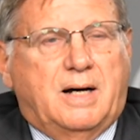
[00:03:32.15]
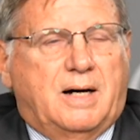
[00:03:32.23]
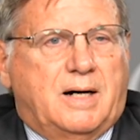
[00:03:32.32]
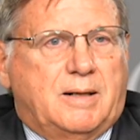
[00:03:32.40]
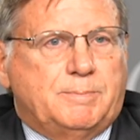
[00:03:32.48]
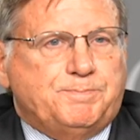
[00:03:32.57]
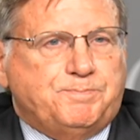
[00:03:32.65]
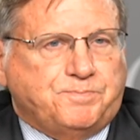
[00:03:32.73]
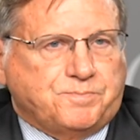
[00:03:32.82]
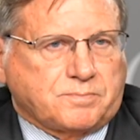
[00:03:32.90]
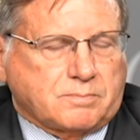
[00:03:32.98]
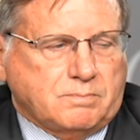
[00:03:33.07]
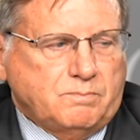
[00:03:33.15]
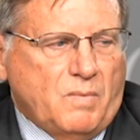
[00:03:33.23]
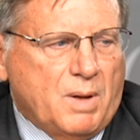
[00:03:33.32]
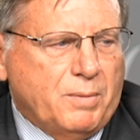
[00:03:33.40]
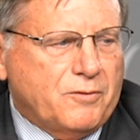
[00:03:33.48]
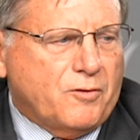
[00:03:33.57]

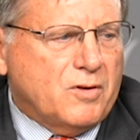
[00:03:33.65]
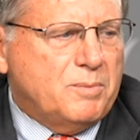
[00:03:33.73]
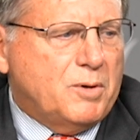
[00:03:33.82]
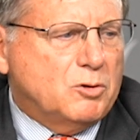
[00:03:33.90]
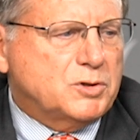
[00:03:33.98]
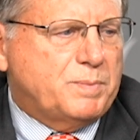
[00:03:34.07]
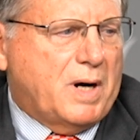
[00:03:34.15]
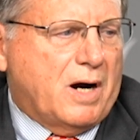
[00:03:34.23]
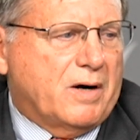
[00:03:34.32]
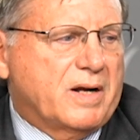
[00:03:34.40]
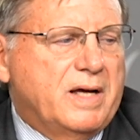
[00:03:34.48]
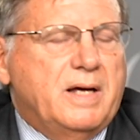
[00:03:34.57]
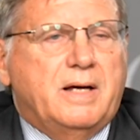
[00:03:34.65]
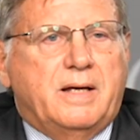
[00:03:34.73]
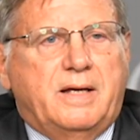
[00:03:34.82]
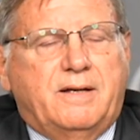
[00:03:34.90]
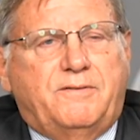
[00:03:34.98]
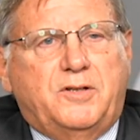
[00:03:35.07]
But for the most part,
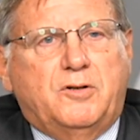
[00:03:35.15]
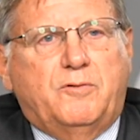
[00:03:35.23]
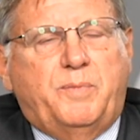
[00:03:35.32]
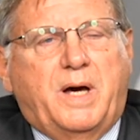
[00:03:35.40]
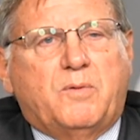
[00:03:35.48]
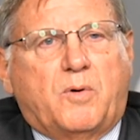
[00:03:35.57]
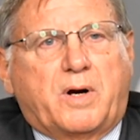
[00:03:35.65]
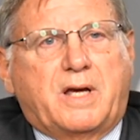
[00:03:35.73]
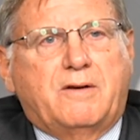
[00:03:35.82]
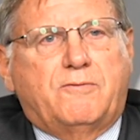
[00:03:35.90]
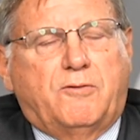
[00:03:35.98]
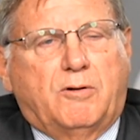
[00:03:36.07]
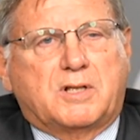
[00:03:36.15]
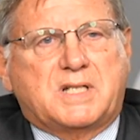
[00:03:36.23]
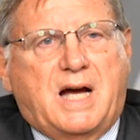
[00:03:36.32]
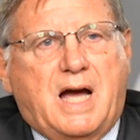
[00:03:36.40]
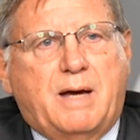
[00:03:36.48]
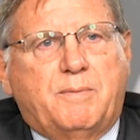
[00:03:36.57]
if you've been working
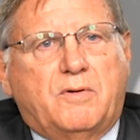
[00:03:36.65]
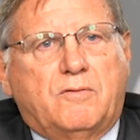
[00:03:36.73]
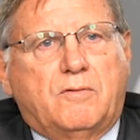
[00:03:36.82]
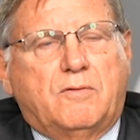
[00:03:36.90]
full-time